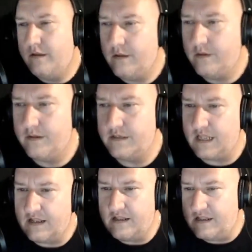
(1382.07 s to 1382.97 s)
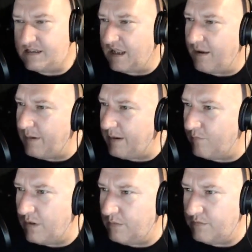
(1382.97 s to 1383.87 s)
I mean,
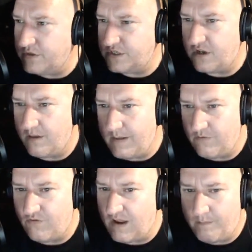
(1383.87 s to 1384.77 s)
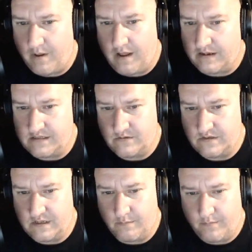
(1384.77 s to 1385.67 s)
we were just talking about
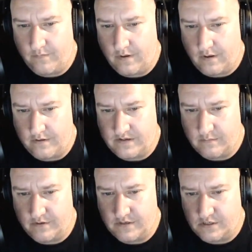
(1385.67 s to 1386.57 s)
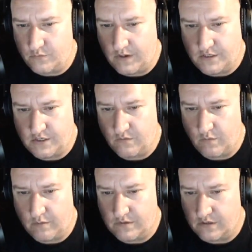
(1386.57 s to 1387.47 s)
Dropbox, similar situation
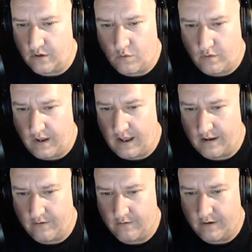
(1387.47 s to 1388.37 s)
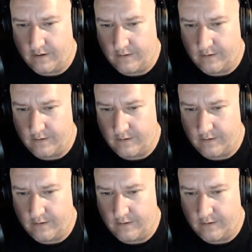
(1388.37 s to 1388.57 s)
where it was an old hack, right?